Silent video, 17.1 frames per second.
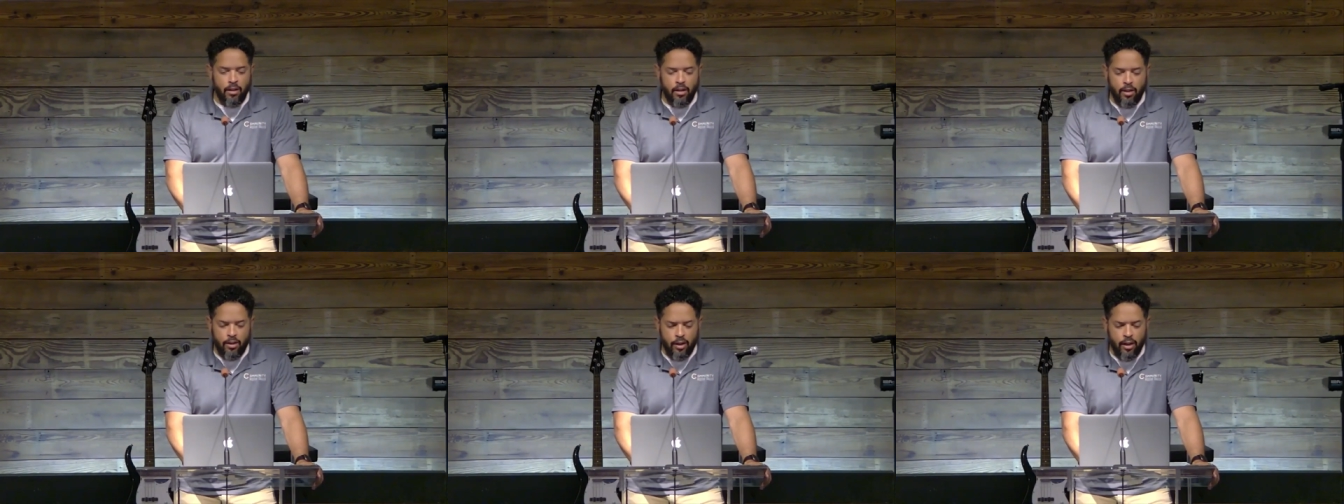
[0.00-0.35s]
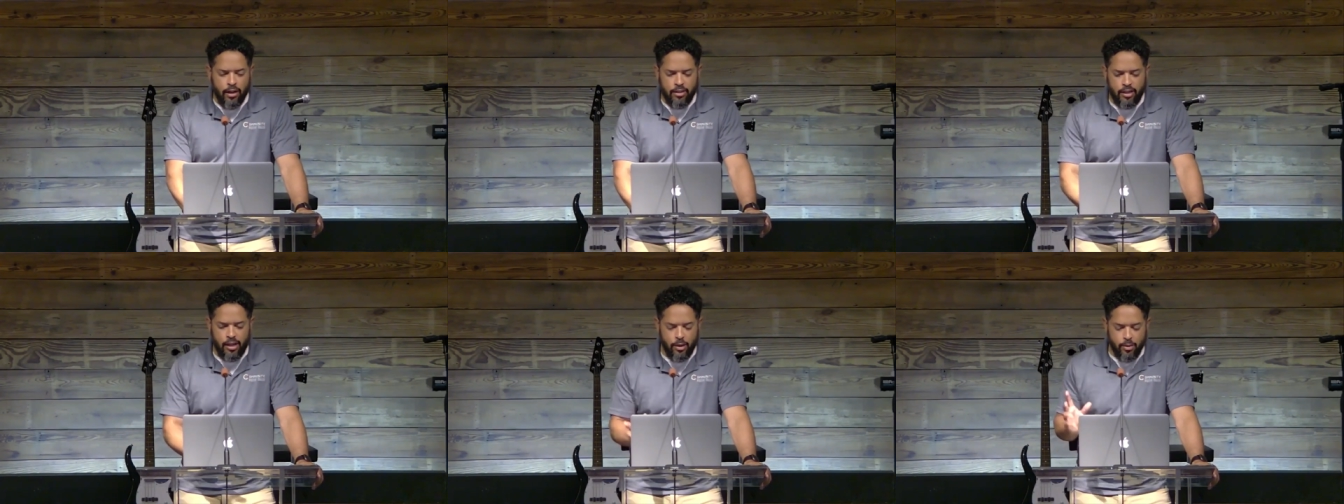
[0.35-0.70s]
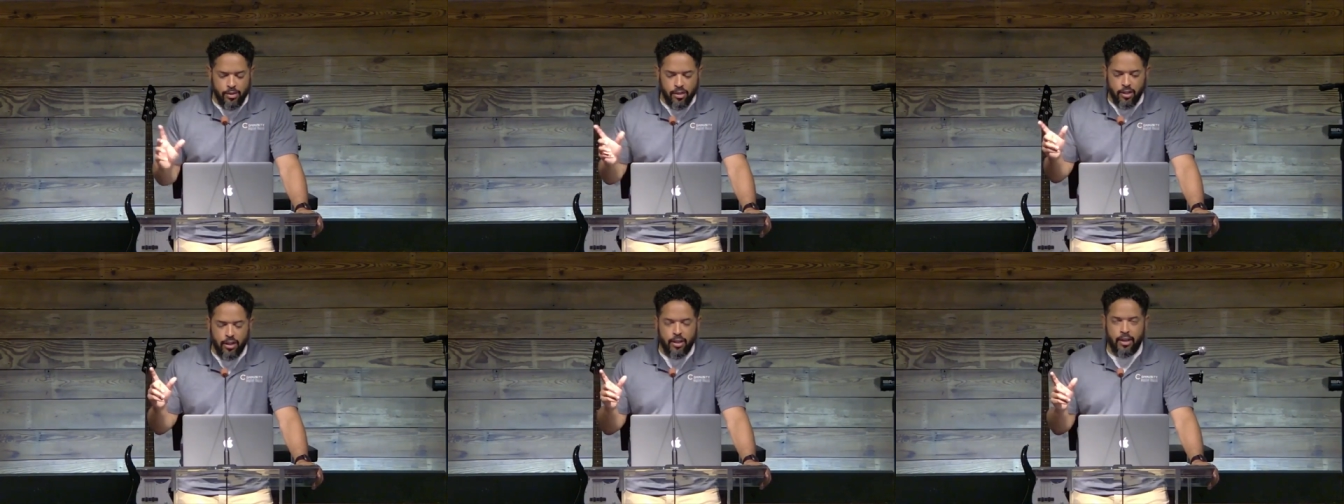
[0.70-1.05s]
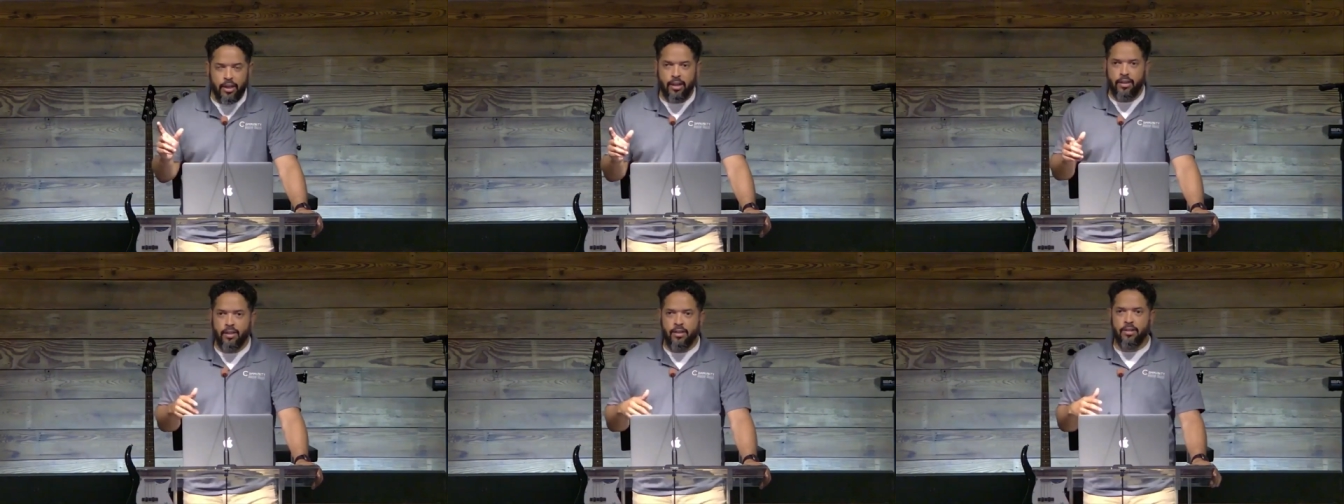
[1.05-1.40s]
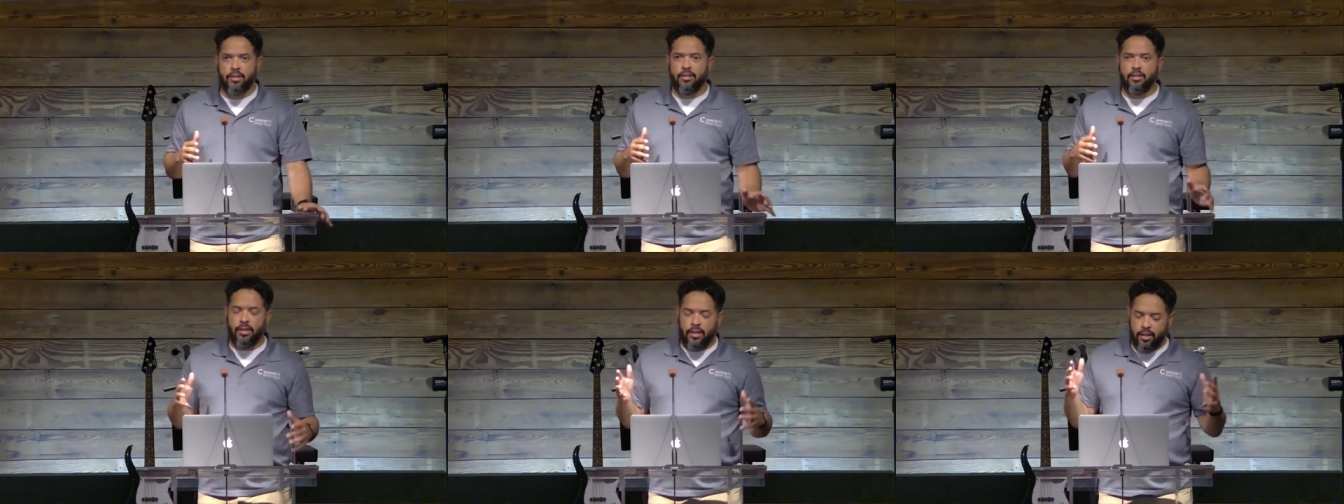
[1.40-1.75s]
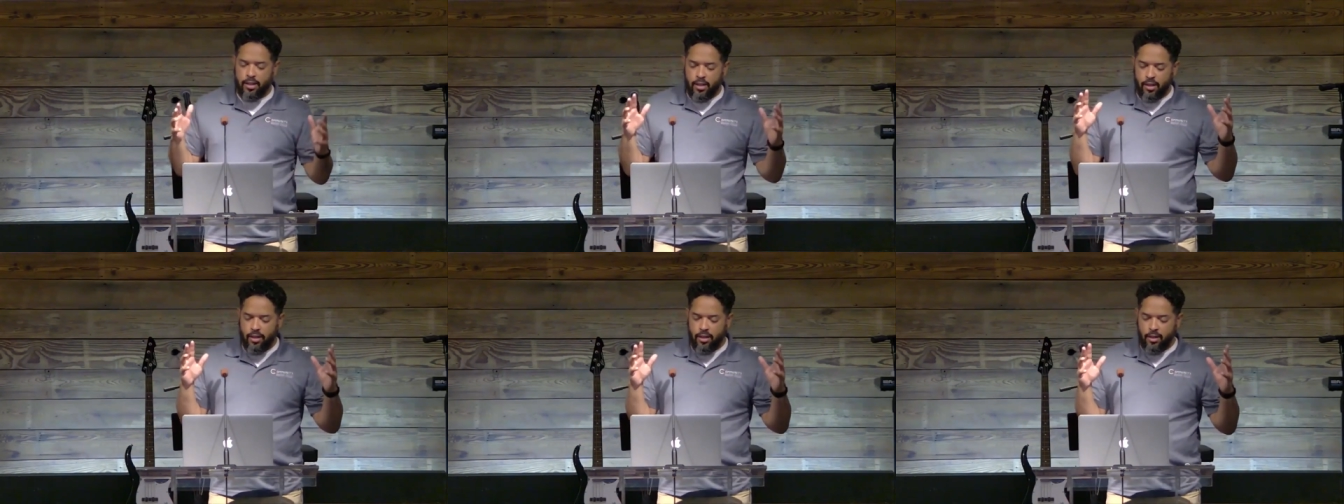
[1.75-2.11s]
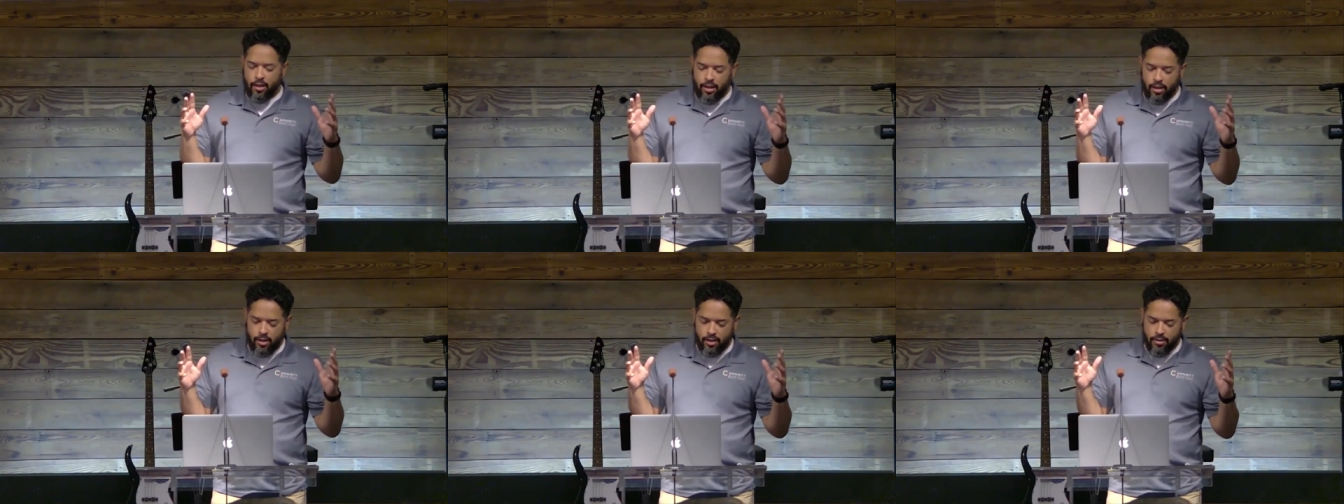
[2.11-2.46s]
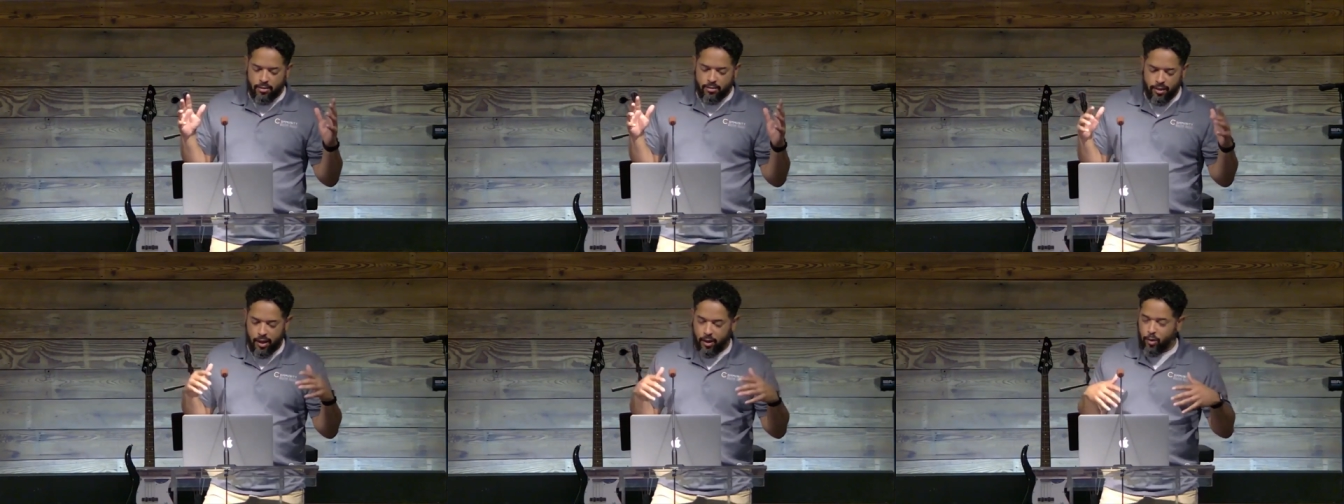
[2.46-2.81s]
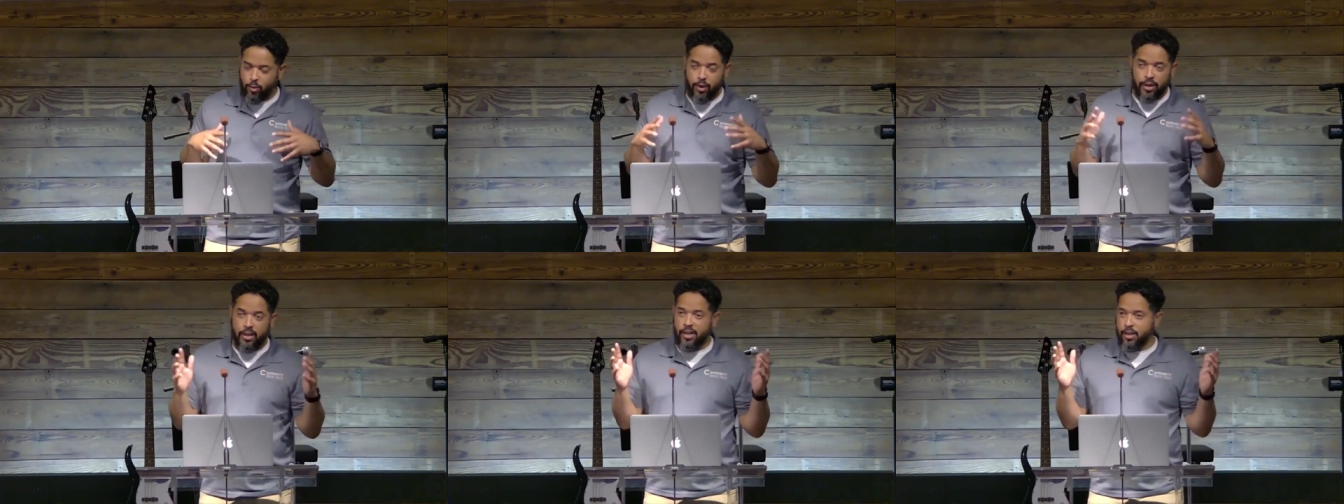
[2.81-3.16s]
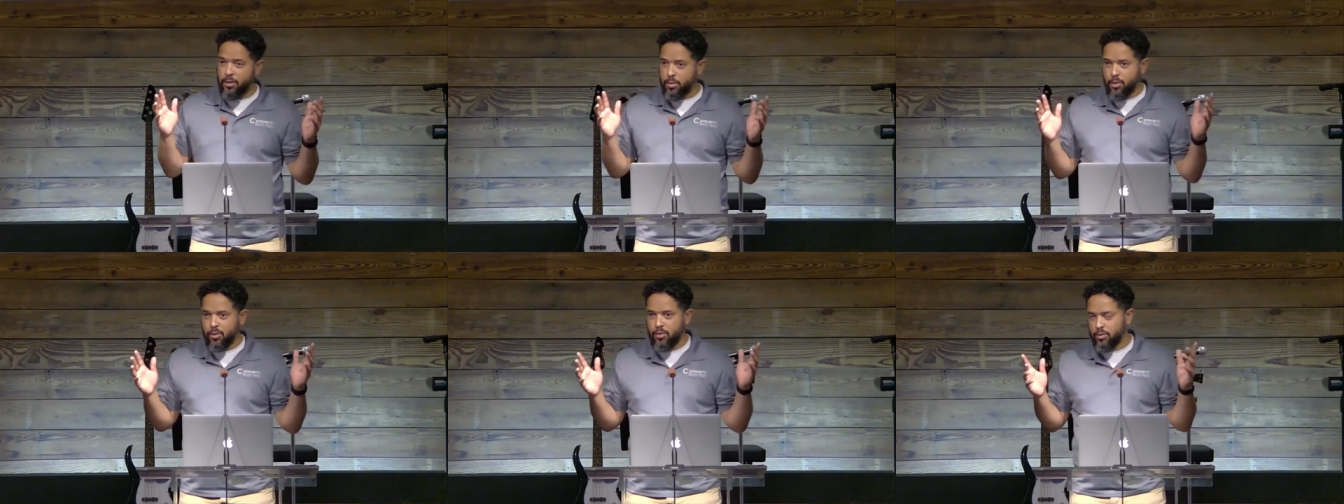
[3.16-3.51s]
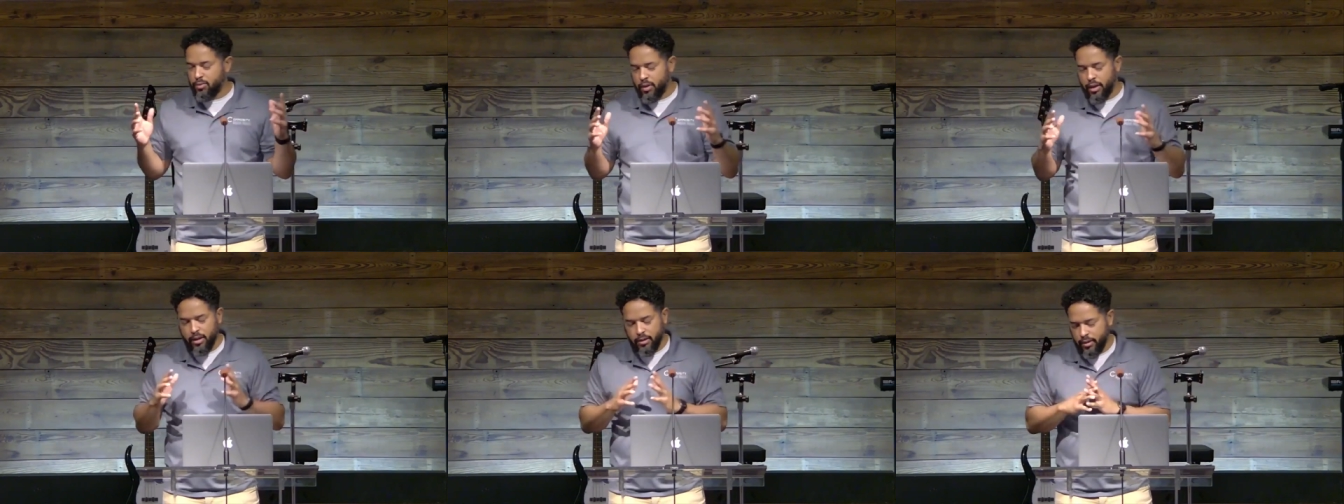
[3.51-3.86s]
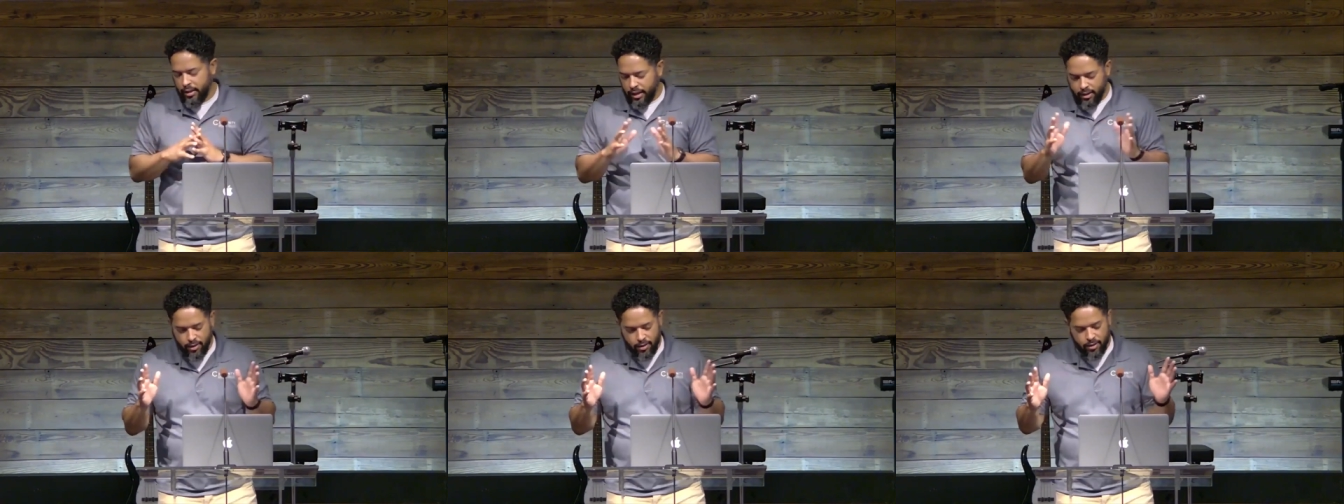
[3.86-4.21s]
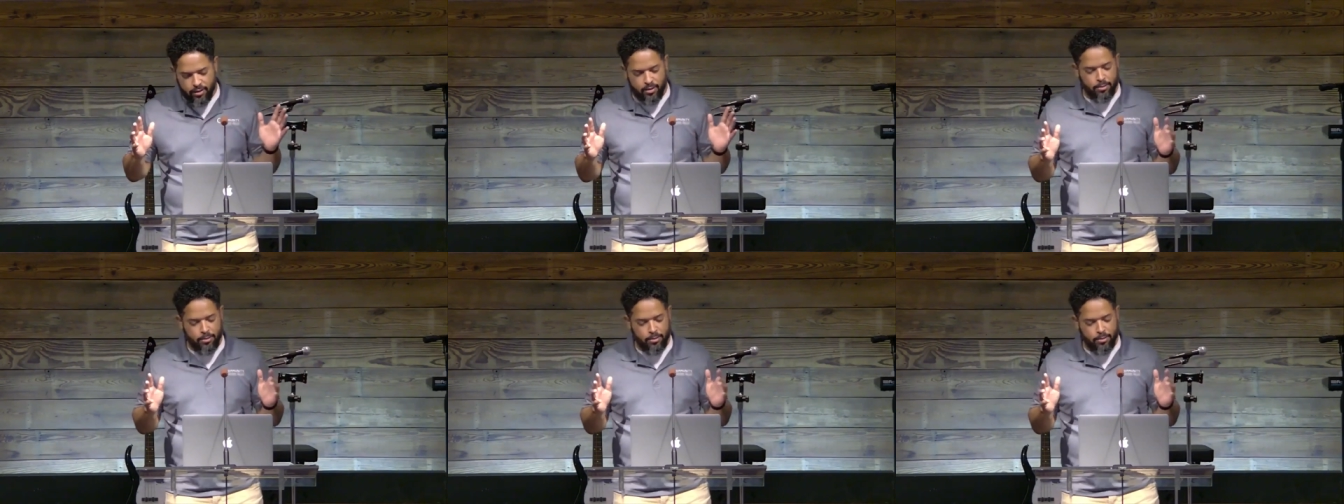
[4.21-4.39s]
Now, as I was looking at this in the, uh, I don't read Hebrew, right, at all,